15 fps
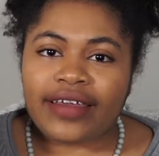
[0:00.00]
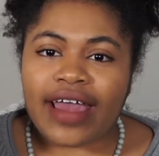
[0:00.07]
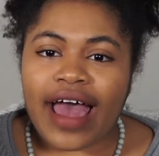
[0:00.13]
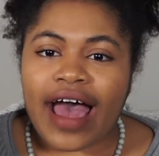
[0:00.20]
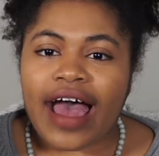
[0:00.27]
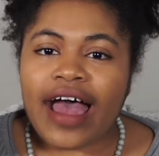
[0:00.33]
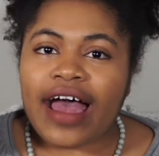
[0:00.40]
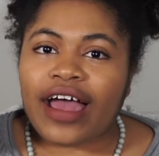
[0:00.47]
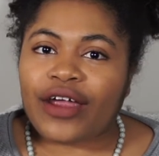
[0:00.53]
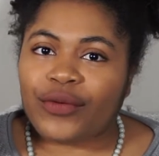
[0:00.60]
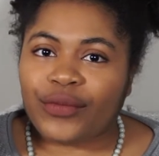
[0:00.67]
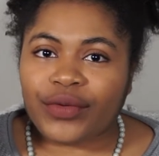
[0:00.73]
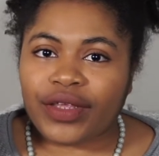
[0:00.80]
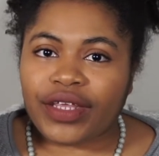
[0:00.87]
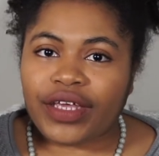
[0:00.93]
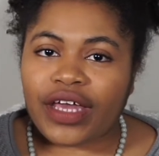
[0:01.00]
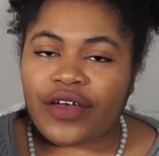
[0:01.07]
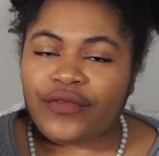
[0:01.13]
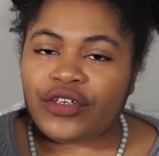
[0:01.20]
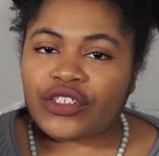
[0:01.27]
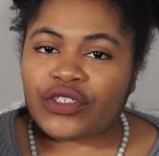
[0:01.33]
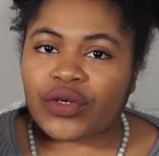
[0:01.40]
yeah, I really
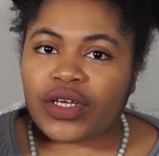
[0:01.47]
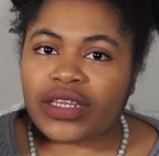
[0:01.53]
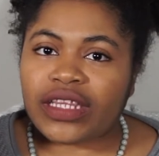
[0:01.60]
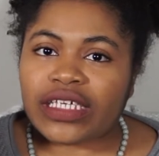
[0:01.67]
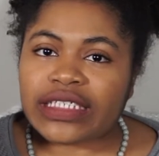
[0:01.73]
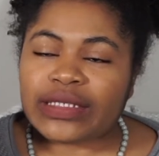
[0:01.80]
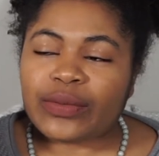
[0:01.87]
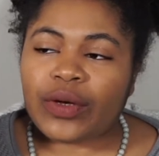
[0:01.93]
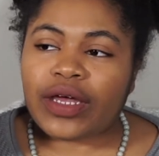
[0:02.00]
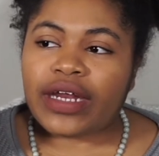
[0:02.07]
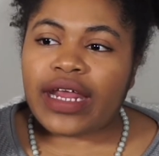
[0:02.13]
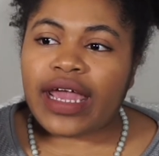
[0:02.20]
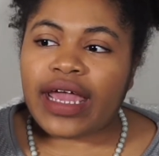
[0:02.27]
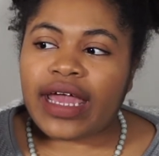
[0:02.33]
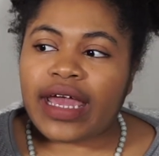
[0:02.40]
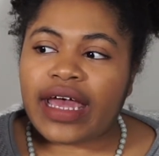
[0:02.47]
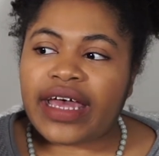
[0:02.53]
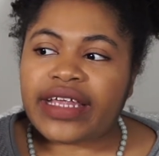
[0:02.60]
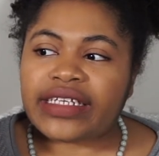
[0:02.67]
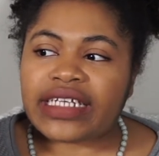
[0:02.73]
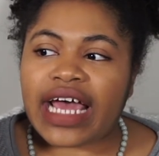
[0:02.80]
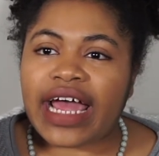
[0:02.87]
have enjoyed this one,
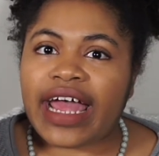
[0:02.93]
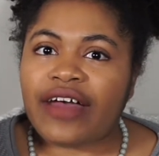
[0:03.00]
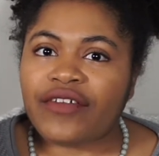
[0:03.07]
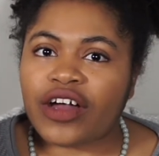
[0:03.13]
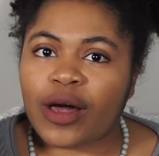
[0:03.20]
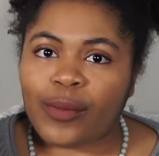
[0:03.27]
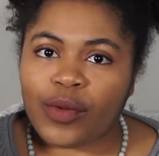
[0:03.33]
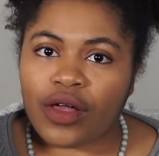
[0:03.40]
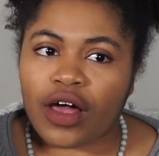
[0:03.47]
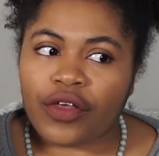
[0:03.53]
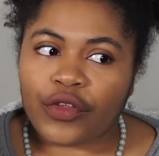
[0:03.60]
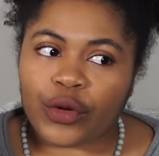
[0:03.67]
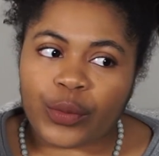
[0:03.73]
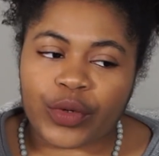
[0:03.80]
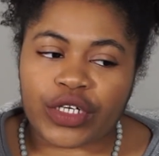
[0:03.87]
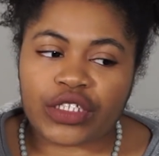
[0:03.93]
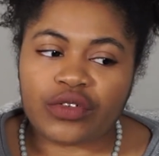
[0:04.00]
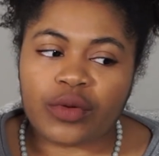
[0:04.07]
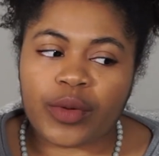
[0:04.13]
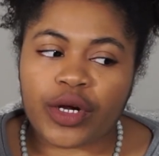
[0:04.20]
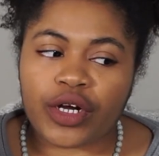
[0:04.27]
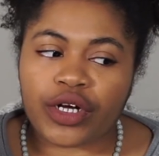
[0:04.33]
and I have a couple other books
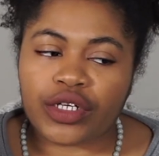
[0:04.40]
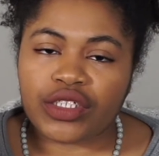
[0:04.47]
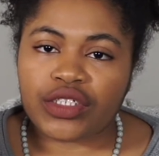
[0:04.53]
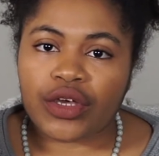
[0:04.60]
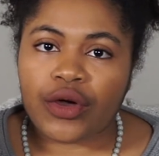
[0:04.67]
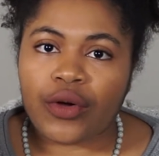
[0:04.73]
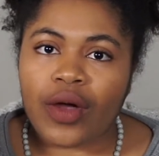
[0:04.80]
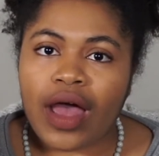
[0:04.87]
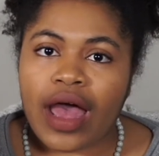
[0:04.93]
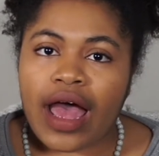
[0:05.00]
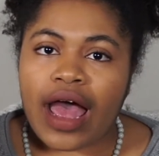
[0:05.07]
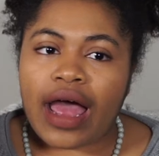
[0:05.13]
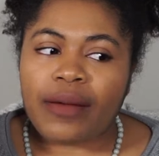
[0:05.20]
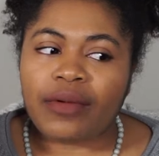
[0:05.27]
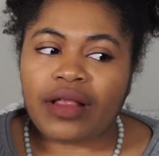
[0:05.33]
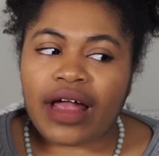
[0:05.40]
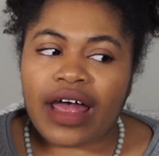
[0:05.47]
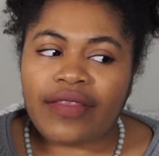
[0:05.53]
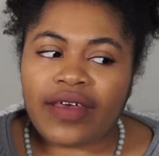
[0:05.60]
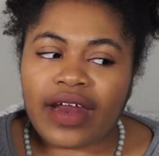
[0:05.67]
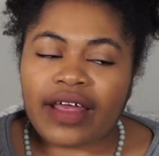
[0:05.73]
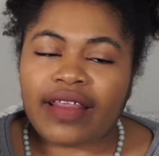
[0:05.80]
from her, so I'm
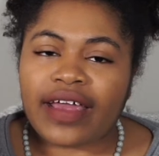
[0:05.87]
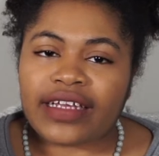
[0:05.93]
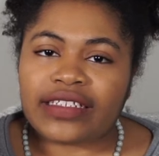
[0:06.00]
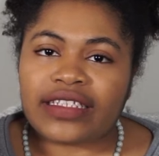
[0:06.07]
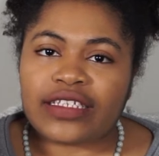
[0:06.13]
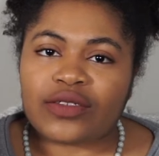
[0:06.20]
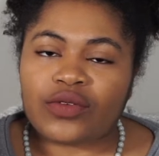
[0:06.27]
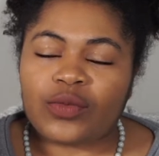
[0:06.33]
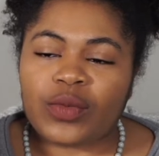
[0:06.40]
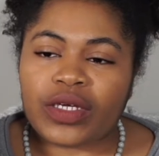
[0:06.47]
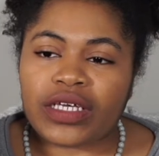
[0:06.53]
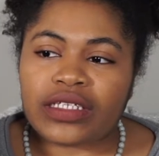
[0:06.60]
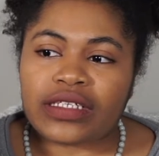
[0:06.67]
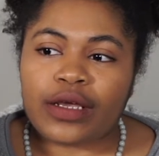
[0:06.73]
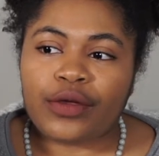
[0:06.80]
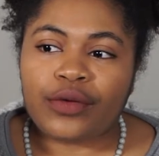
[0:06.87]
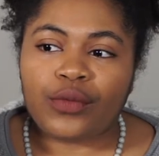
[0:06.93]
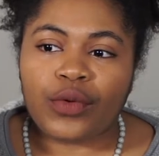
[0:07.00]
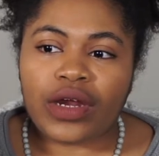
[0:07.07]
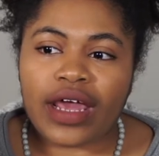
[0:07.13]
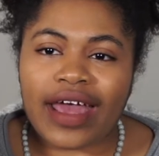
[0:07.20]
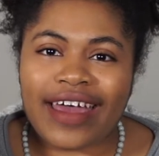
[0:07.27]
glad that I liked this one, because I
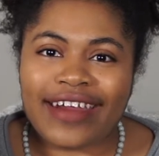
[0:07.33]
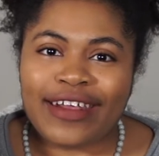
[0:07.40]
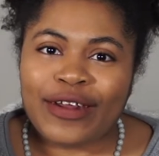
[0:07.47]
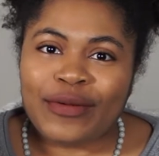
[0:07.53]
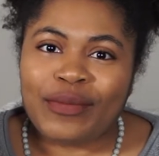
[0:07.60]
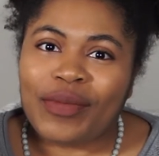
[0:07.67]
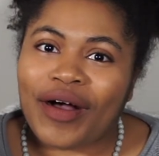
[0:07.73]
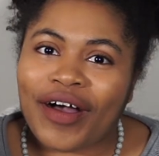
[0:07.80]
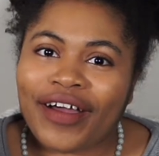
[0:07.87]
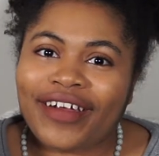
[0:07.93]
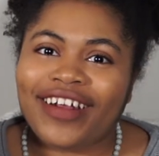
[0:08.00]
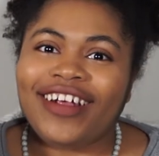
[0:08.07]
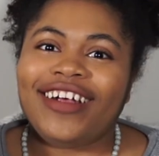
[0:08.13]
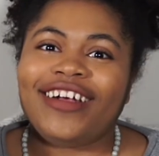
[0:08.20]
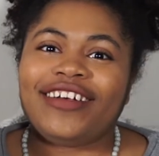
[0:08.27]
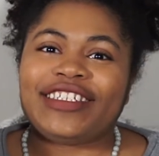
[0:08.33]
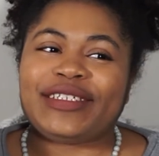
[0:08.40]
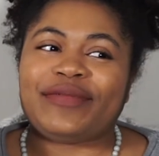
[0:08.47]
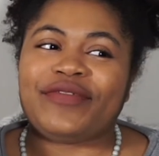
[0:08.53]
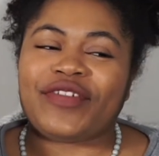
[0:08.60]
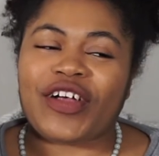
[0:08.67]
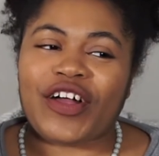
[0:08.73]
went ahead and bought
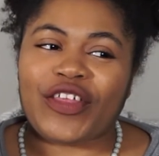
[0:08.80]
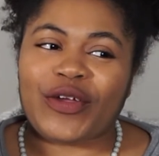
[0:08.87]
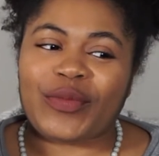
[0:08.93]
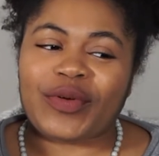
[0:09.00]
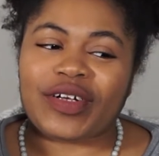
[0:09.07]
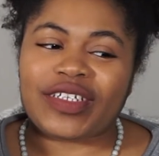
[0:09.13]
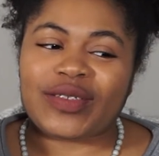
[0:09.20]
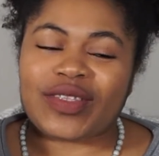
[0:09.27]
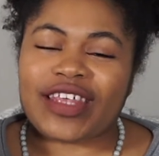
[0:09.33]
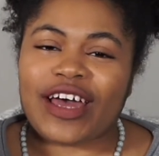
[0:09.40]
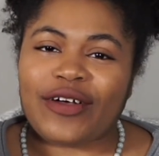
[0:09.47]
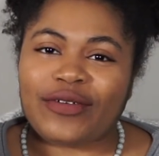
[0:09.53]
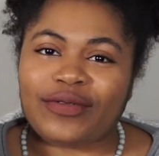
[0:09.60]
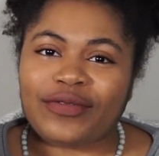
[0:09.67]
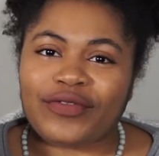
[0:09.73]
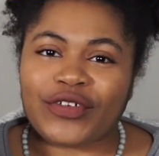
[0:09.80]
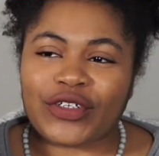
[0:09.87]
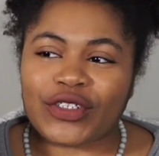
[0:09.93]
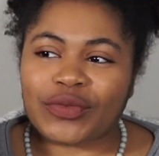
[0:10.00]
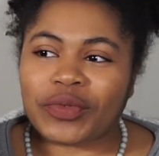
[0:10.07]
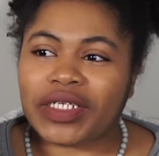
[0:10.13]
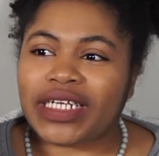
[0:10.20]
some of her other books without
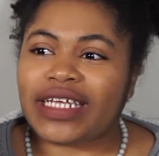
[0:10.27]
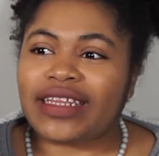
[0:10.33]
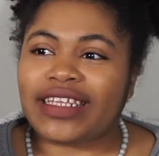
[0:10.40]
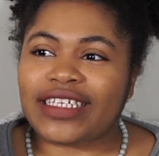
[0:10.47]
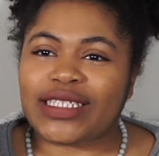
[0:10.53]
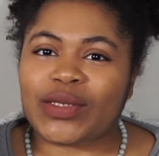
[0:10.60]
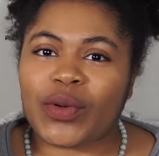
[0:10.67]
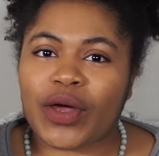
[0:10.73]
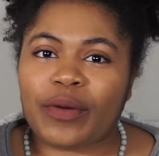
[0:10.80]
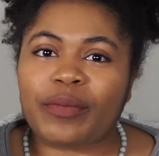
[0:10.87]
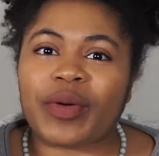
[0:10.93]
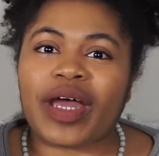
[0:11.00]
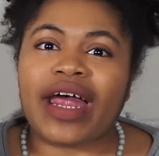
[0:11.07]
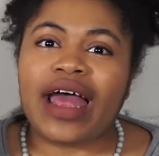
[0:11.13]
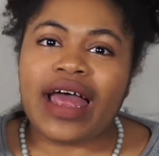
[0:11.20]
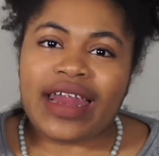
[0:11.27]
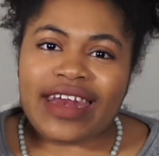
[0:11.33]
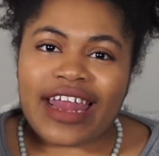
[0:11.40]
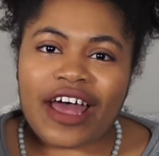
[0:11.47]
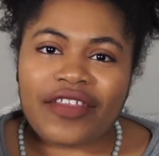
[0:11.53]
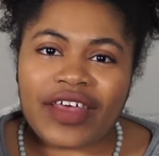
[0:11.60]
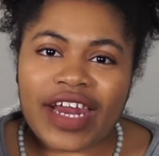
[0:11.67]
first reading this one. But
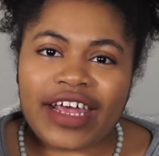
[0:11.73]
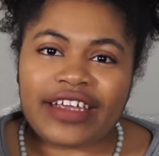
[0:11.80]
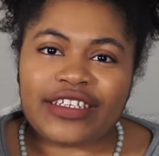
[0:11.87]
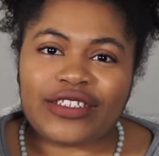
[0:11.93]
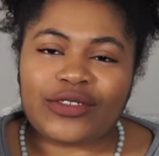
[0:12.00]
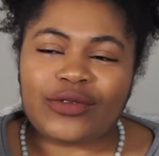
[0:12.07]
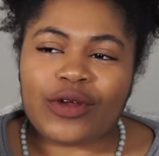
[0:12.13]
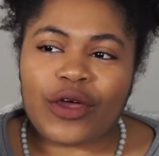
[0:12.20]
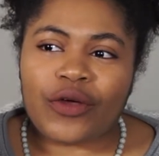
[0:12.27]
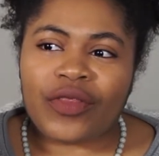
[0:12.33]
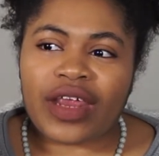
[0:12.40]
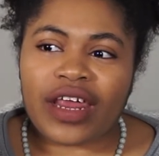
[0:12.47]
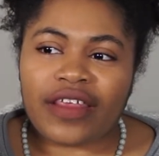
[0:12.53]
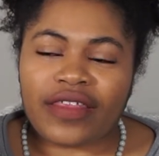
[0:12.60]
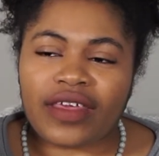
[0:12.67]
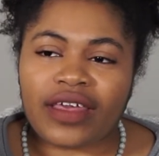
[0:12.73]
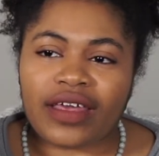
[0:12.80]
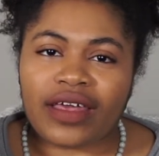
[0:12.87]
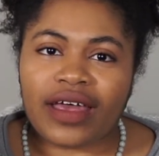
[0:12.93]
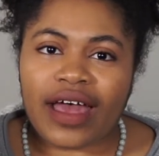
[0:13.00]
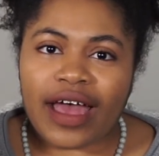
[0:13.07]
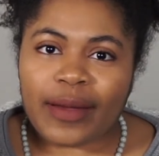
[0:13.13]
now that I do know that I
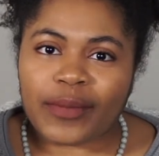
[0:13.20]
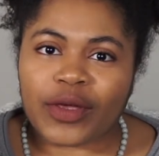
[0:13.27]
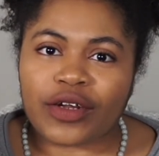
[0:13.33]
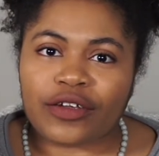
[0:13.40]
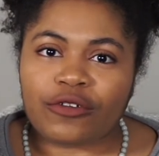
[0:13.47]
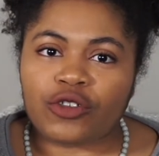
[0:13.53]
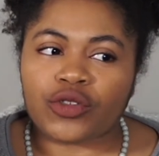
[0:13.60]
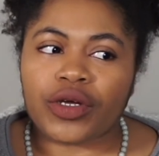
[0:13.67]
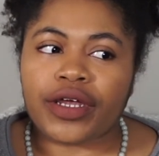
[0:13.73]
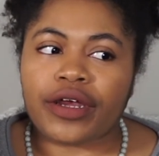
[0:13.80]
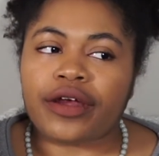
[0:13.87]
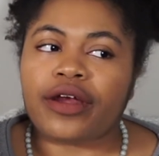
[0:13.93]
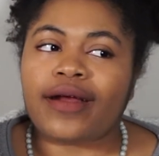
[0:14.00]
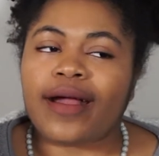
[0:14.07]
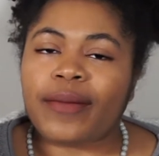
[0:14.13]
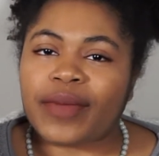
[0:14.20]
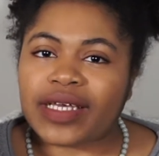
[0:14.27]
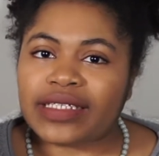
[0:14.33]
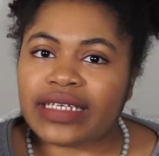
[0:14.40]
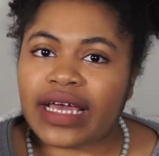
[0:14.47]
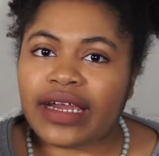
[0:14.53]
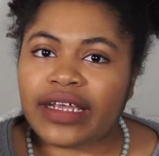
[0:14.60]
think I'm gonna enjoy her, I'm
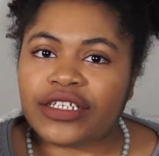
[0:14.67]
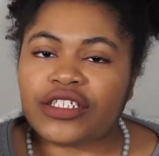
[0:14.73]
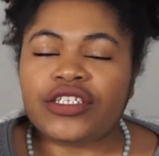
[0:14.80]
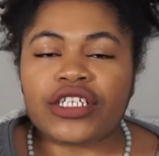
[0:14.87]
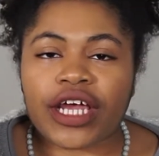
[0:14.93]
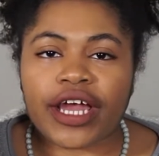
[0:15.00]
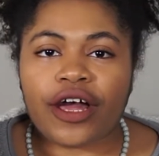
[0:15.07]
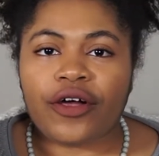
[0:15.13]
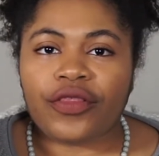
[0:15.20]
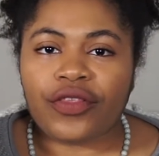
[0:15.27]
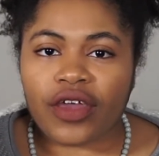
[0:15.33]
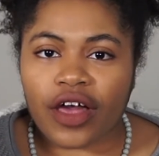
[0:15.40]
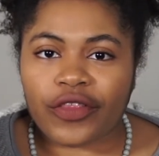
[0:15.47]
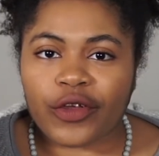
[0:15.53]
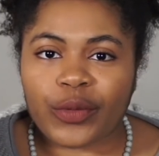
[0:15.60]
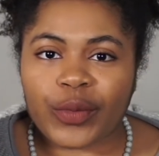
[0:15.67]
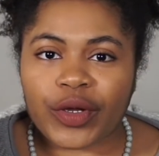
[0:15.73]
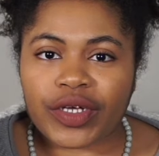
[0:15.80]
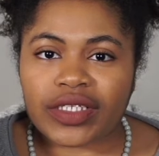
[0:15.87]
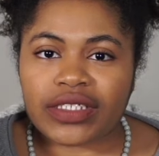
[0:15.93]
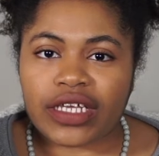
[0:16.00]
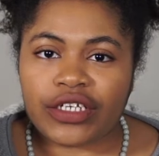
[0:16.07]
excited to check out the other
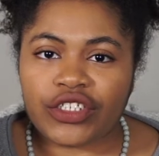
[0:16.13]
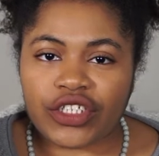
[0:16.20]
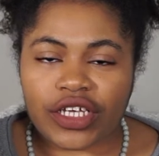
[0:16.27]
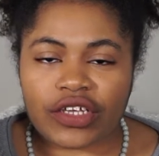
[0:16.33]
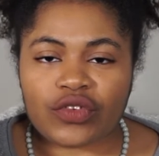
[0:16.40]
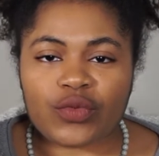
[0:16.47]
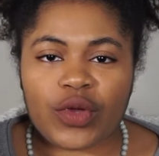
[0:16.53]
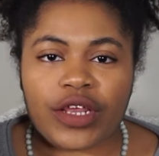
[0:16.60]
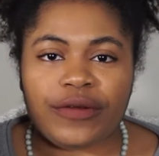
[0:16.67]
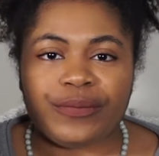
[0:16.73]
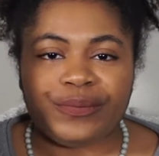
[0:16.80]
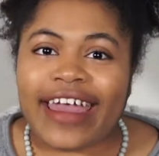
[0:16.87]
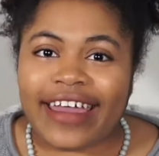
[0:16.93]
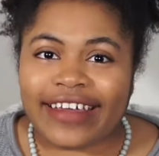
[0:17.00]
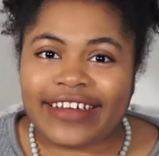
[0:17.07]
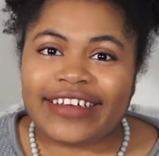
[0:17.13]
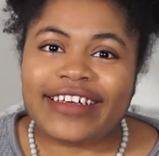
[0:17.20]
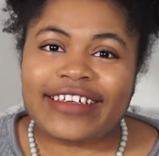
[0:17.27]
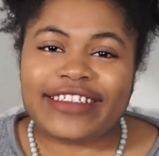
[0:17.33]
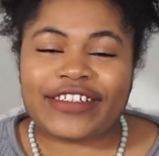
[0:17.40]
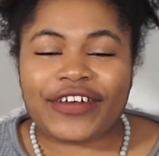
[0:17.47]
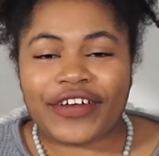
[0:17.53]
books that she has written. And